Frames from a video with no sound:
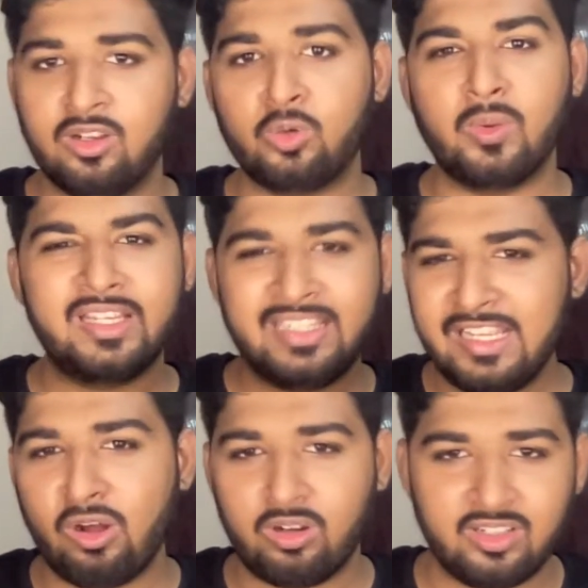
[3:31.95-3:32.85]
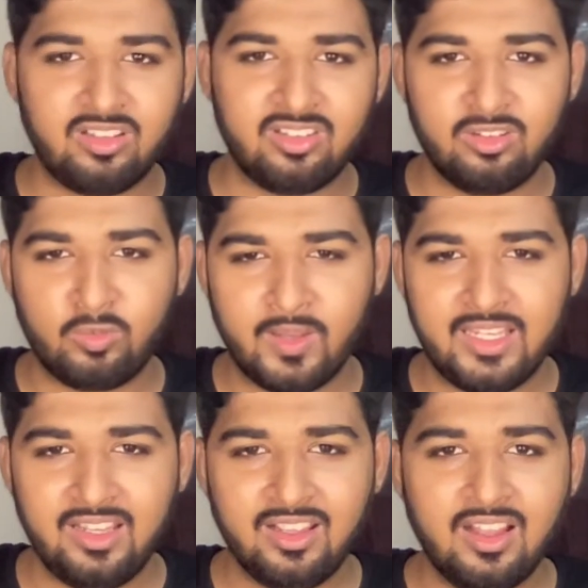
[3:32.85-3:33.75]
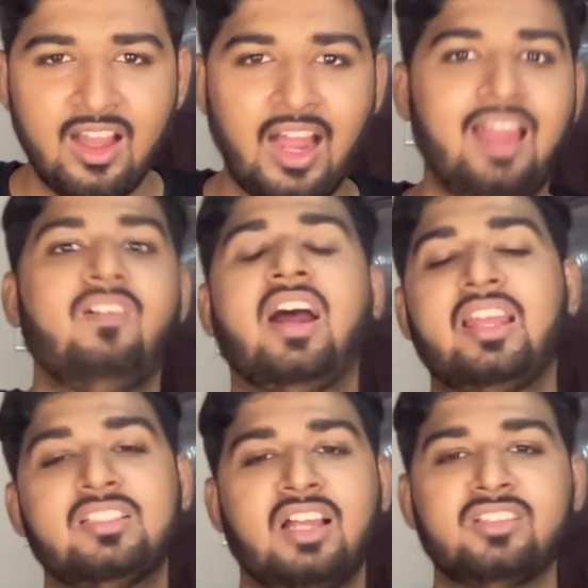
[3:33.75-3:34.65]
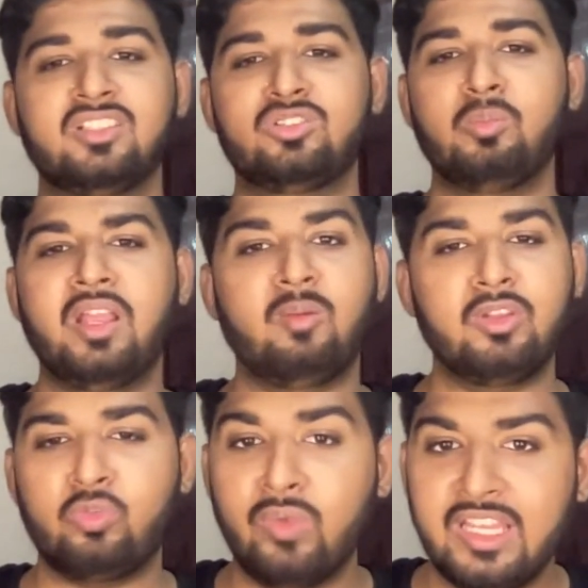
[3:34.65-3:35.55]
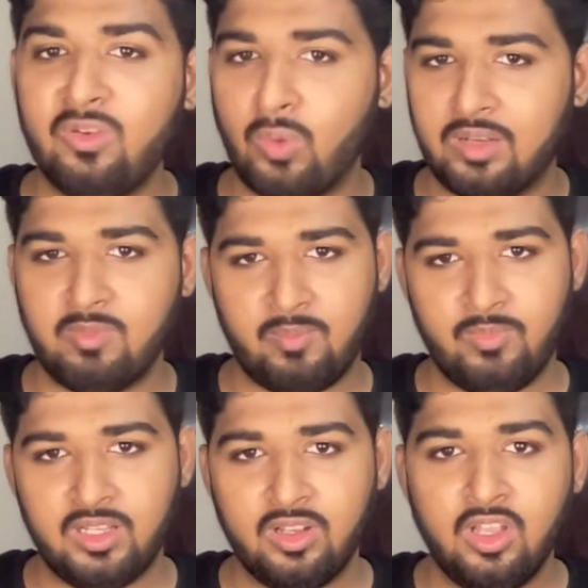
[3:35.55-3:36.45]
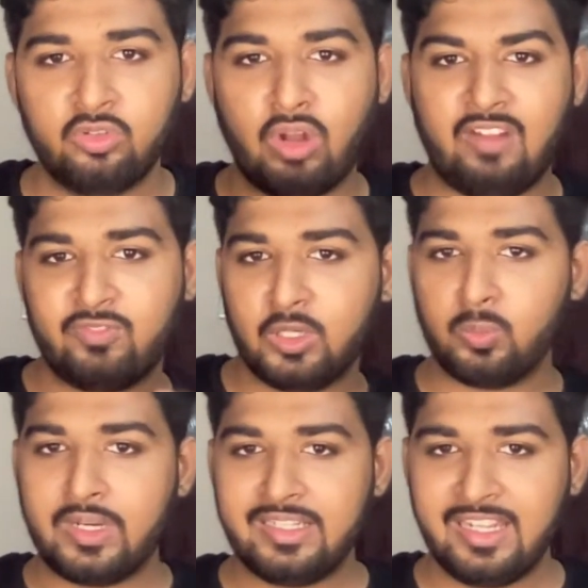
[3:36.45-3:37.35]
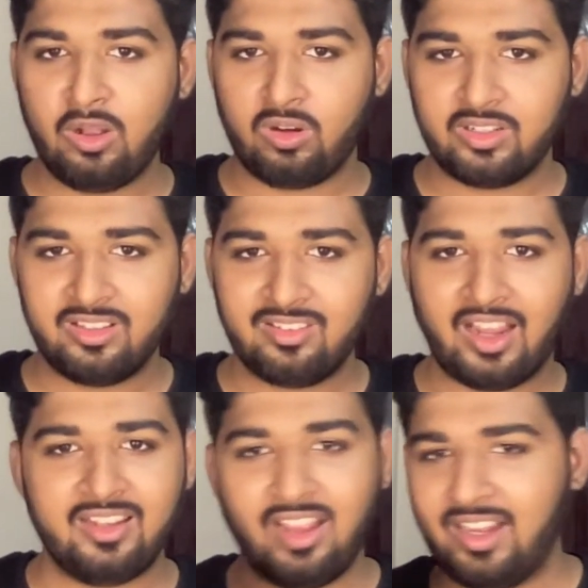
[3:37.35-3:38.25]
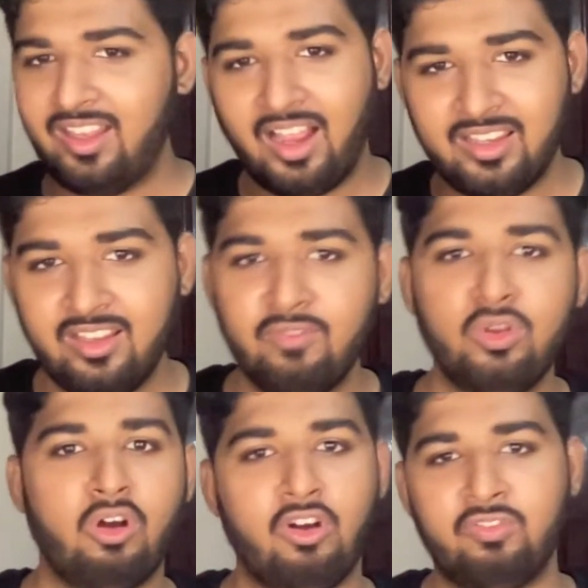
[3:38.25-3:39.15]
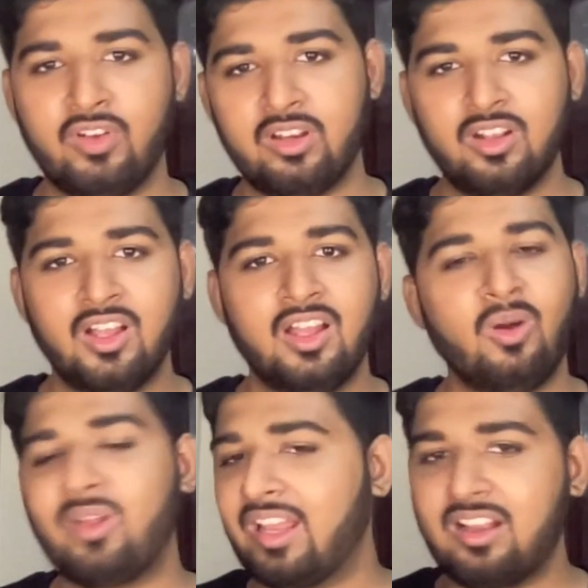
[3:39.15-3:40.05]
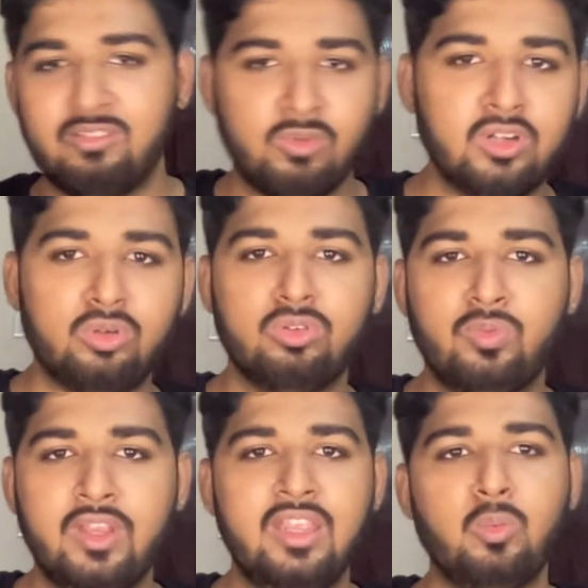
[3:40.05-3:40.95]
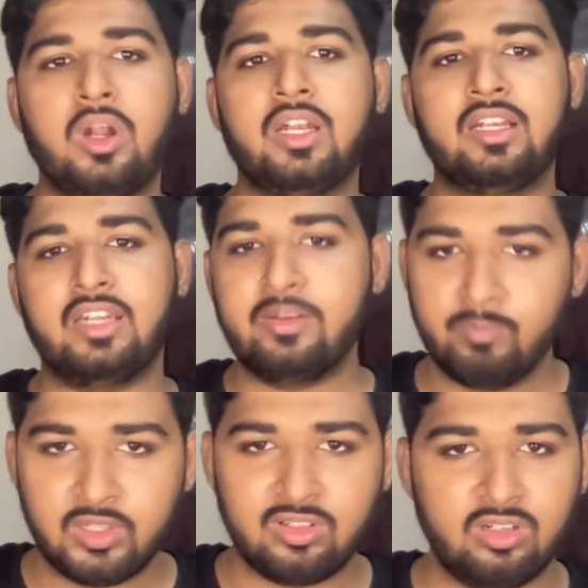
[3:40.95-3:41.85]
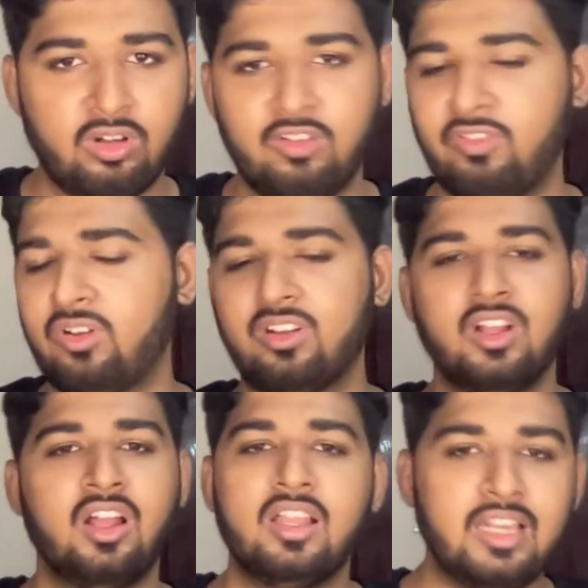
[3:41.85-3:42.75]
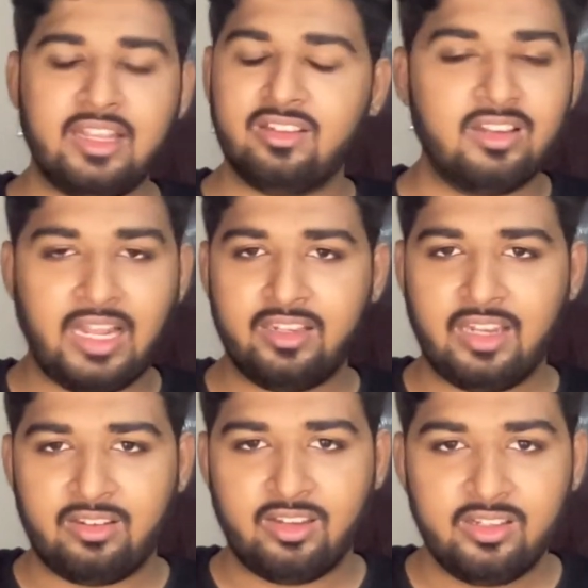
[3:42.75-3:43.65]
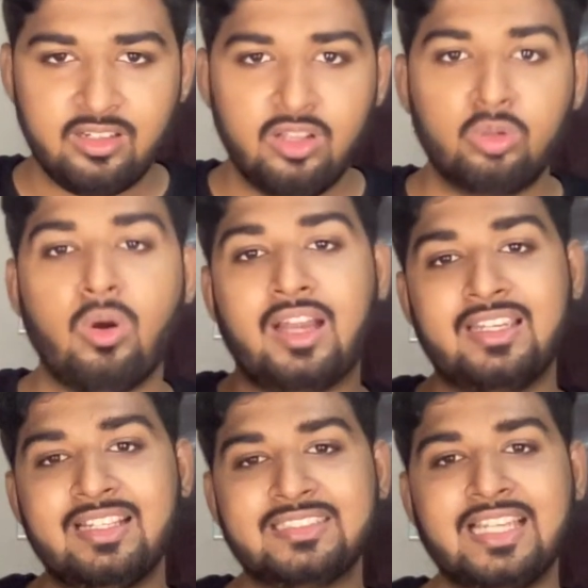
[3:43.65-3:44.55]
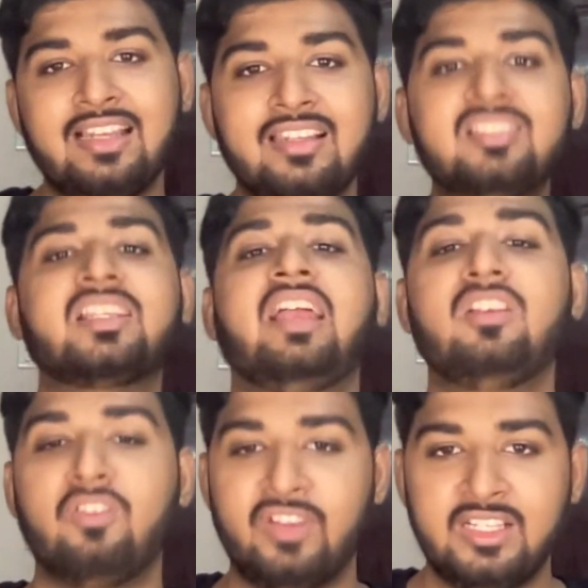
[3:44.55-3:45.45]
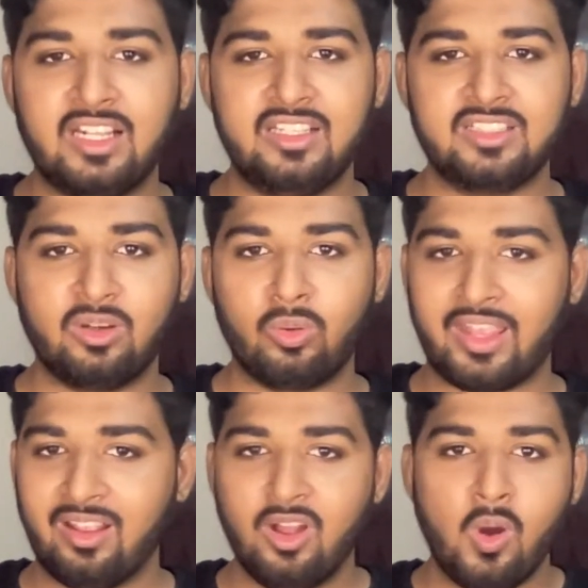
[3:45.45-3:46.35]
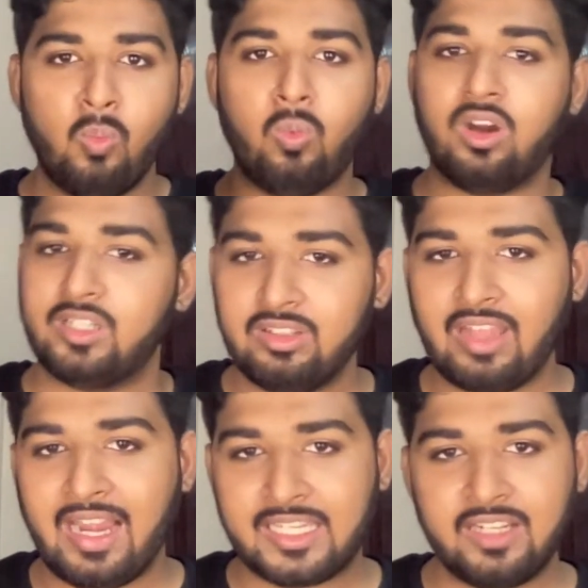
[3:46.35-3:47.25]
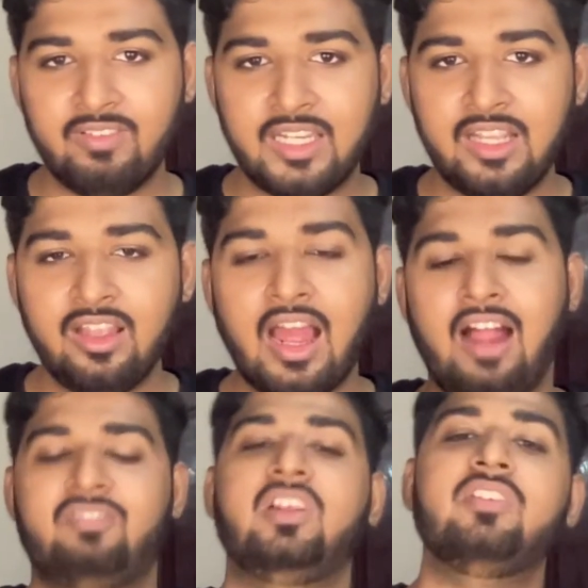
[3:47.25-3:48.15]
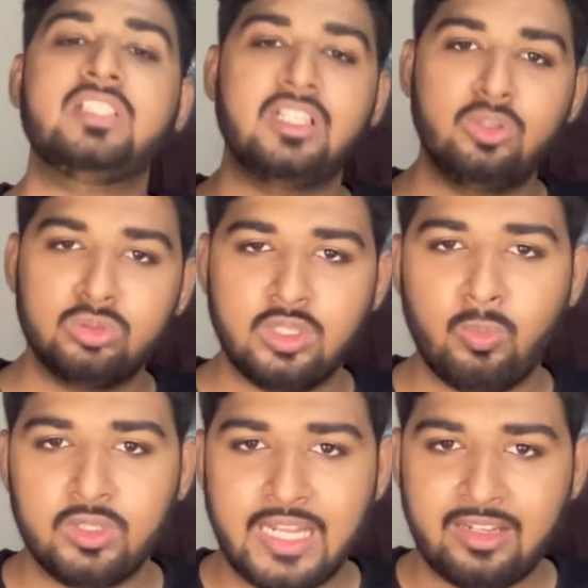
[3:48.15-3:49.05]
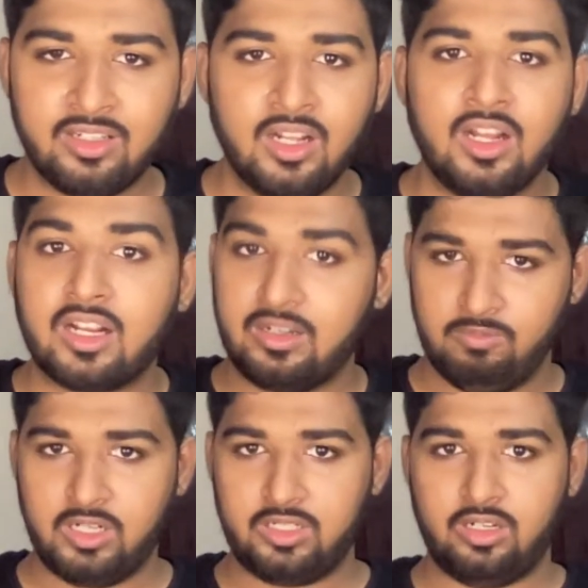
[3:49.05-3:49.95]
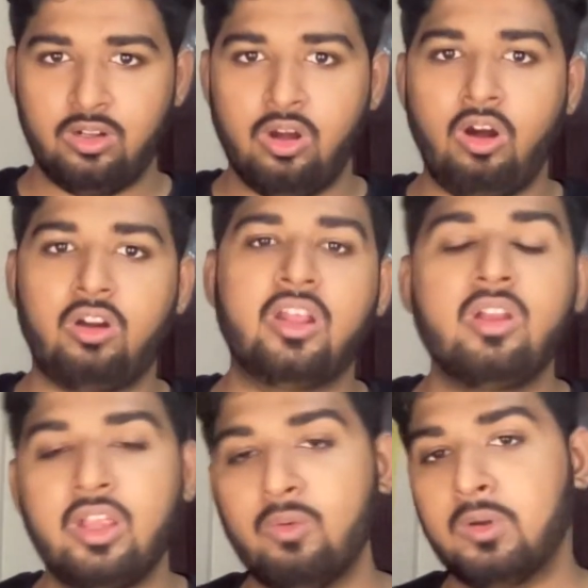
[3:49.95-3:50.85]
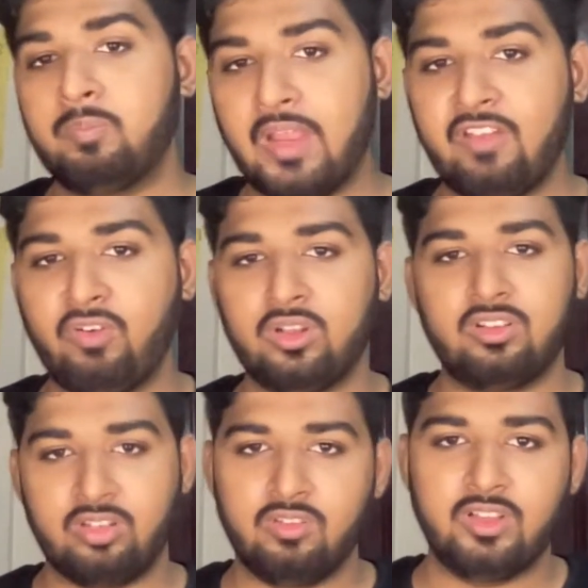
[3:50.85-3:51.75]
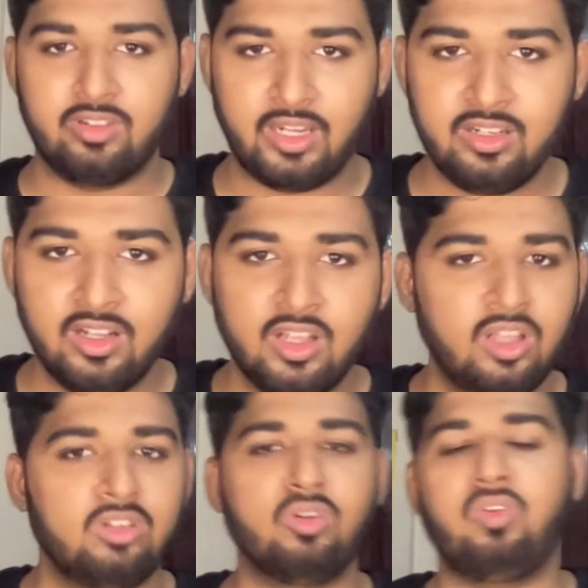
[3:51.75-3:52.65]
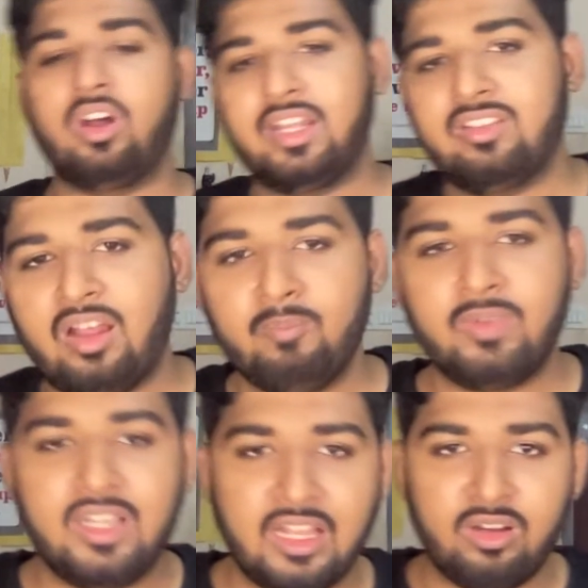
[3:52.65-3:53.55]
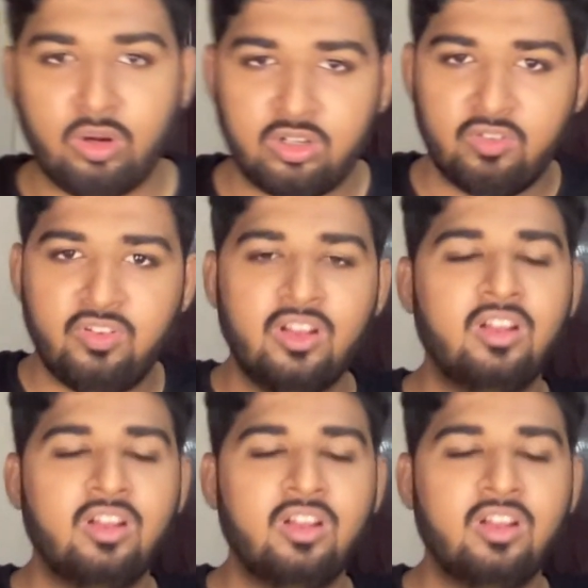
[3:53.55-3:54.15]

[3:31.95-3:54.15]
20 orders in Swiggy, I have higher chances to become a Swiggy 1 member. So after 20 orders, I, I, I give you an offer. Okay, convert to Swiggy 1 at 10% offer, like, like that, right? To understand this kind of intelligence, okay, what is the activity after which a user would get converted or he would pay for the service, right? So for example, there are a lot of